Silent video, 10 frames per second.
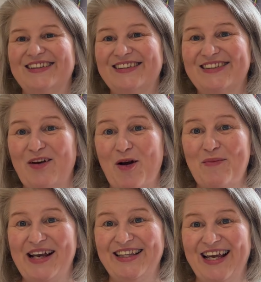So I
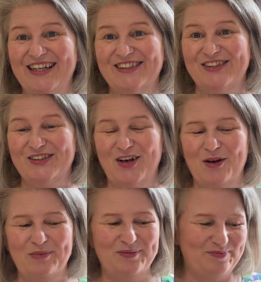made the Ashton
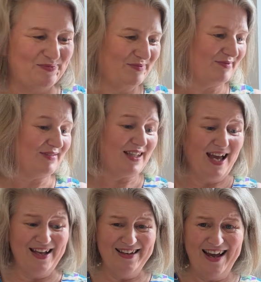top.
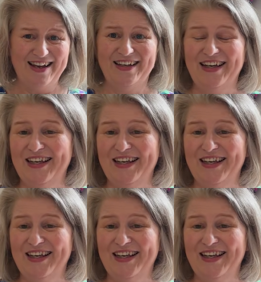And yeah,